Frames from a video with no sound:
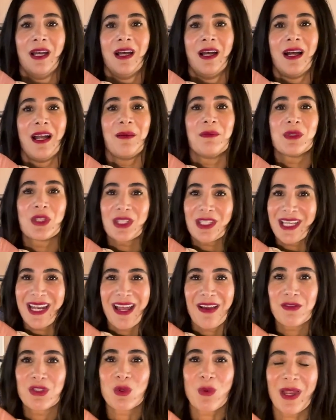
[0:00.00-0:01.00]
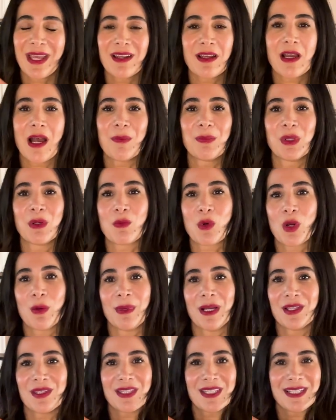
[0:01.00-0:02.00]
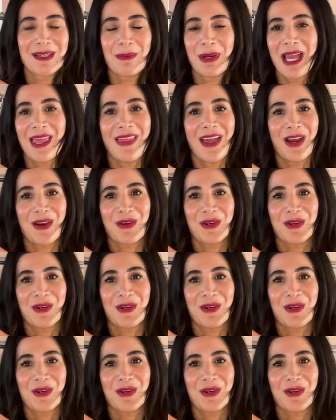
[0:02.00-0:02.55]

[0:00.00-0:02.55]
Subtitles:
I'm just gonna have to wait a couple more months to buy that